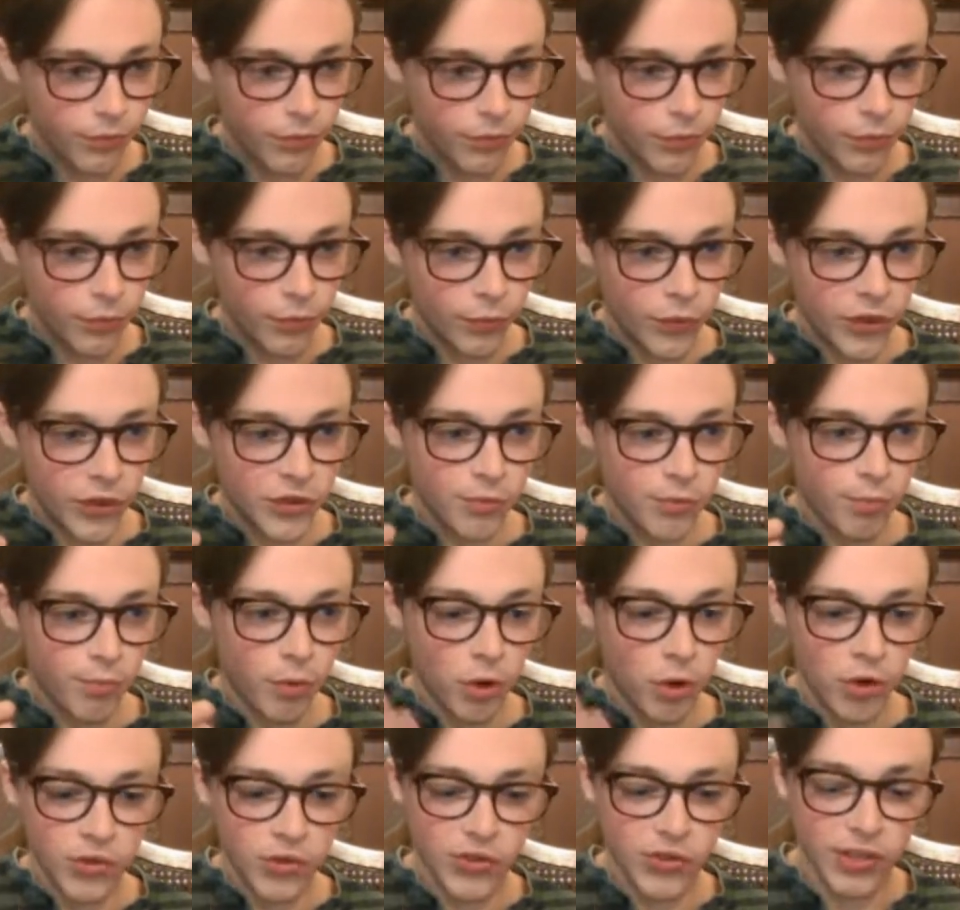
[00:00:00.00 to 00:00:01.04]
this
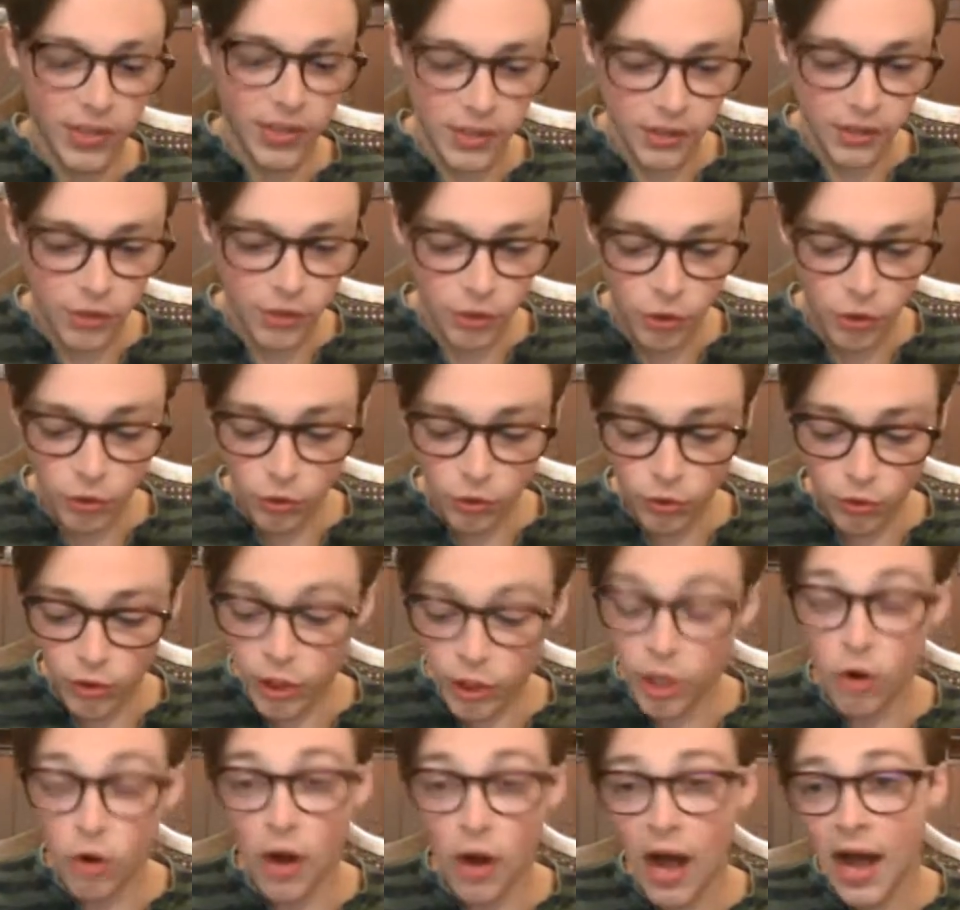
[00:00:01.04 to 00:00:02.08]
person who
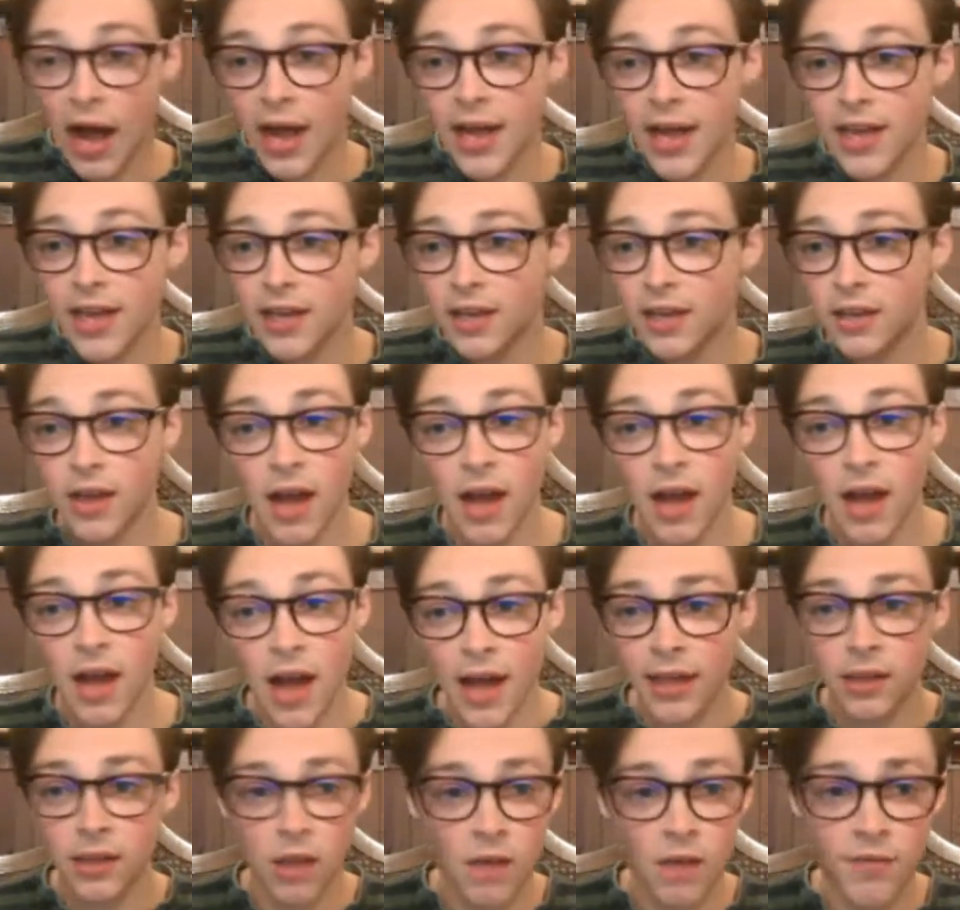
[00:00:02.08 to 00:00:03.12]
I
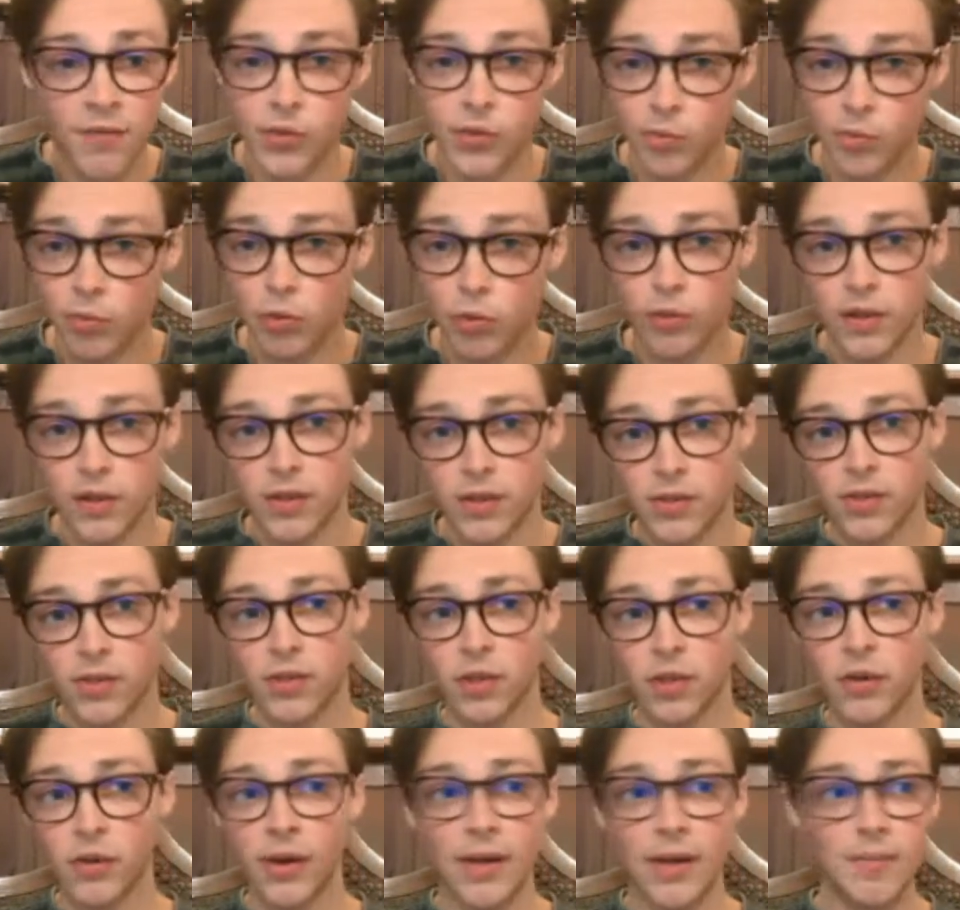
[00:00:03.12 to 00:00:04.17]
love his movies,
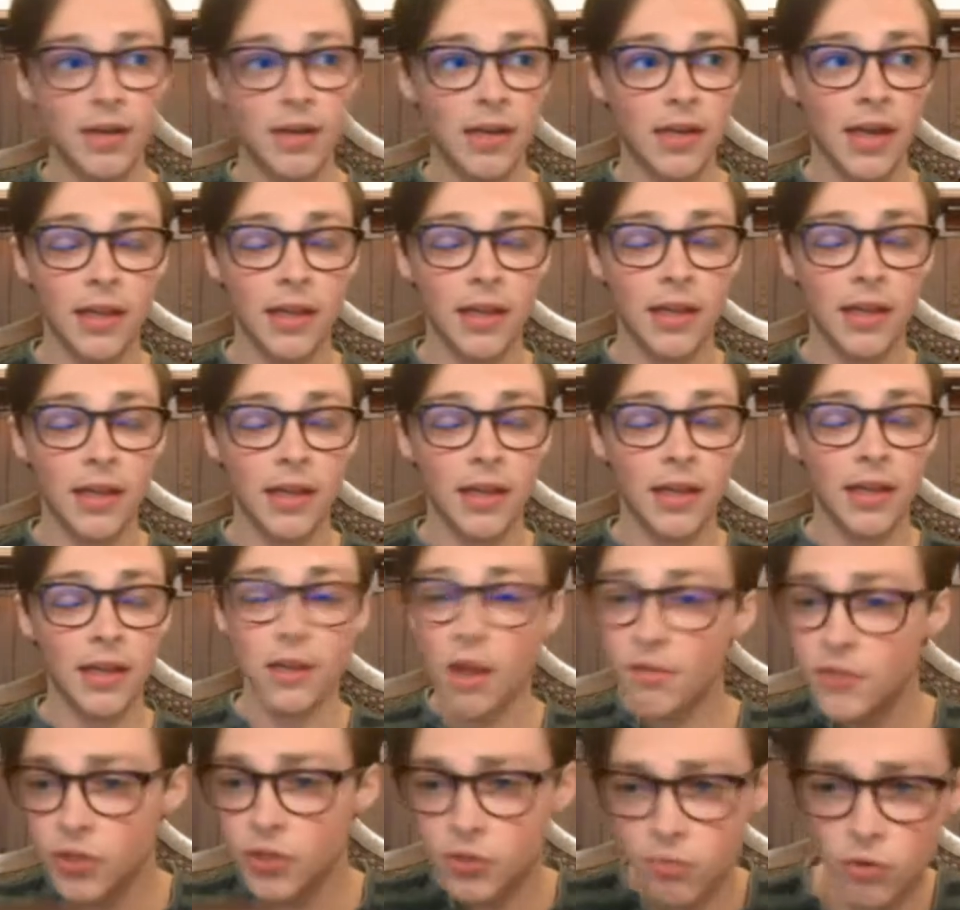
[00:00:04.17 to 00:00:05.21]
you know what I mean, I loved
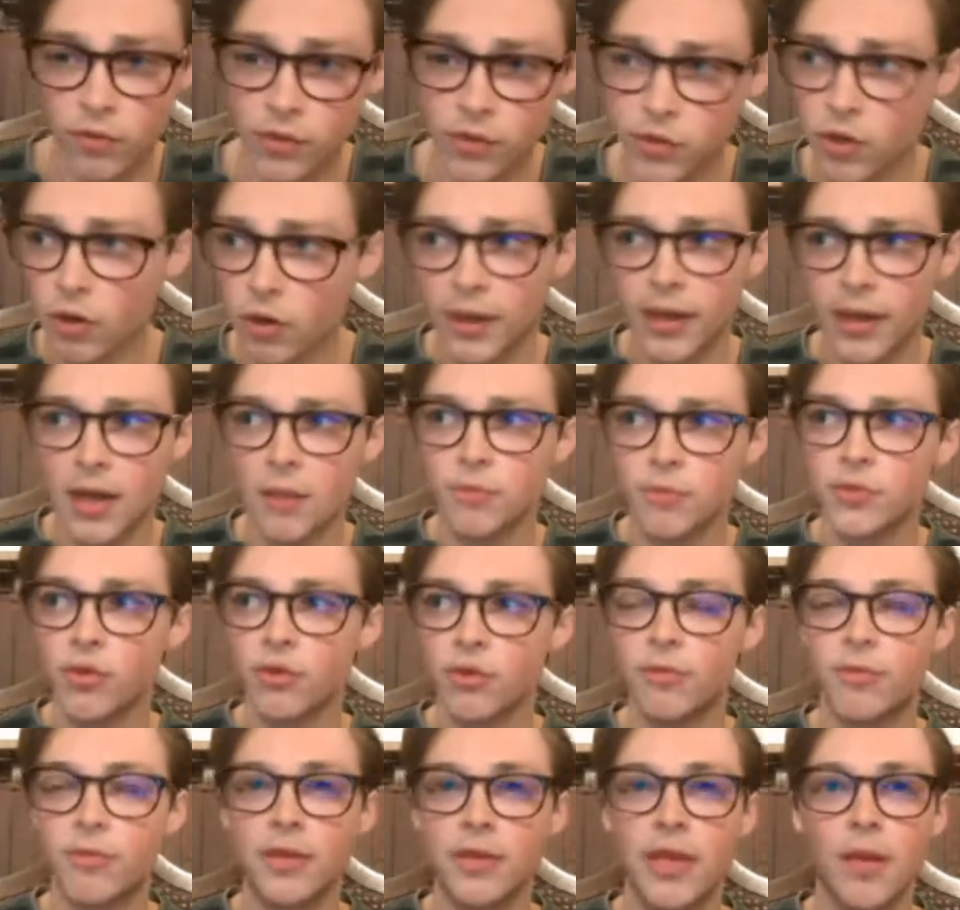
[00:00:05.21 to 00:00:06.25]
his movies growing up,
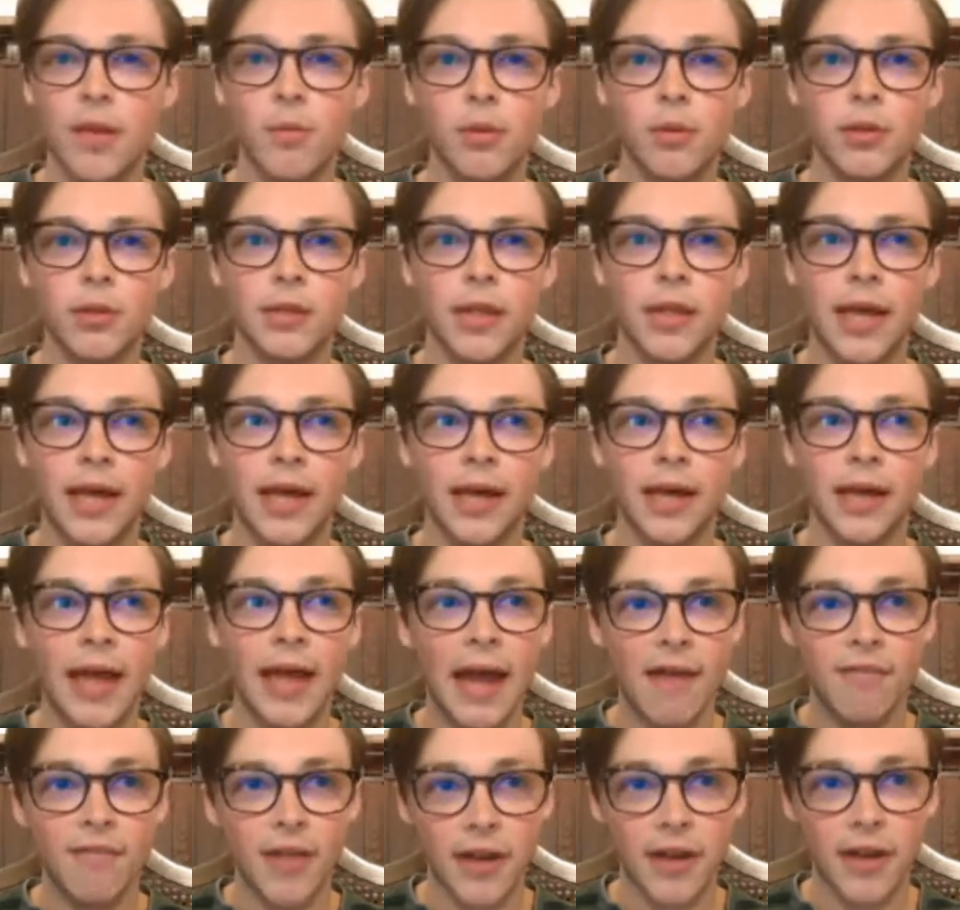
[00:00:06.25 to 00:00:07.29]
so to be able to like
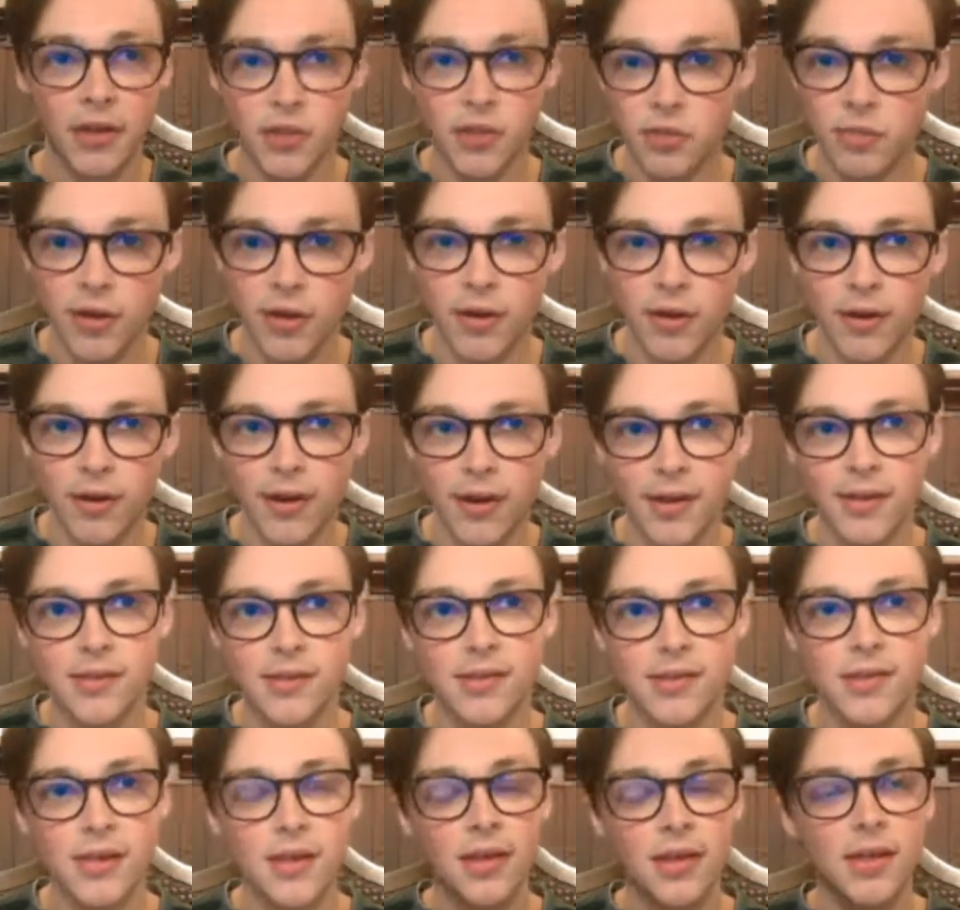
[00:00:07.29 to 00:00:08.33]
have that
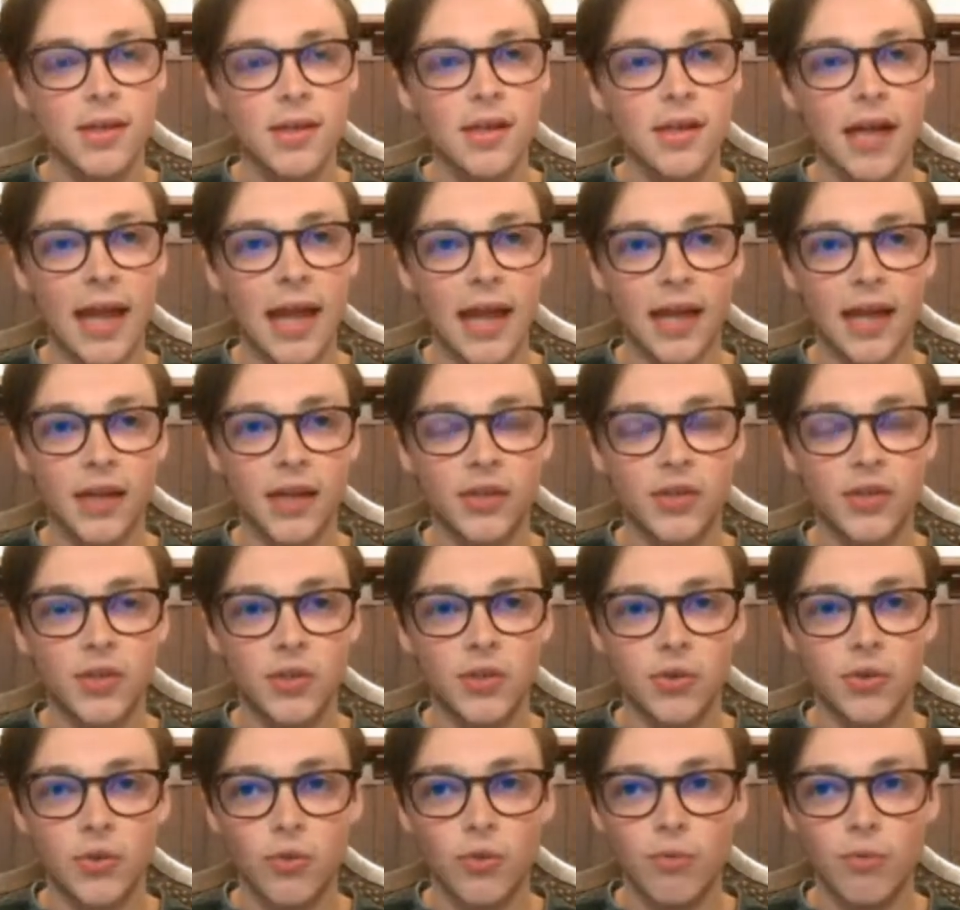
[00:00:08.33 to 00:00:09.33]
experience and to